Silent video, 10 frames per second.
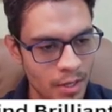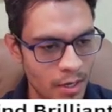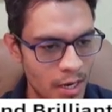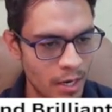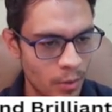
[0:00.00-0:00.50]

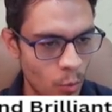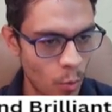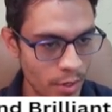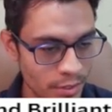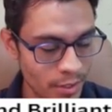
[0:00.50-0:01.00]
Now,
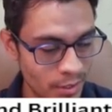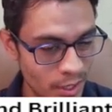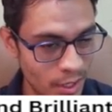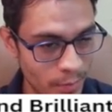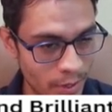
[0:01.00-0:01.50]
once they
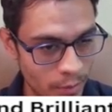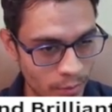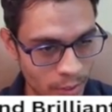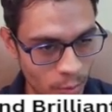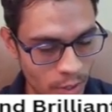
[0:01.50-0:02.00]
take back with
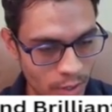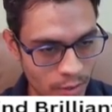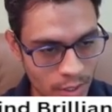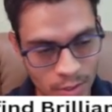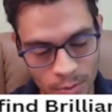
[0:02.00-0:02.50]
the queen,
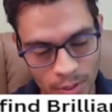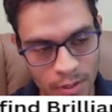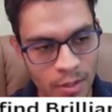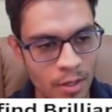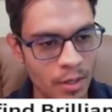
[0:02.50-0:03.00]
they shouldn't,
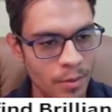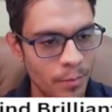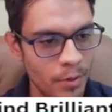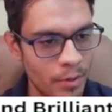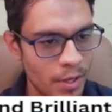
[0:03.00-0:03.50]

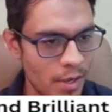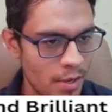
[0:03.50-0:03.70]
but okay.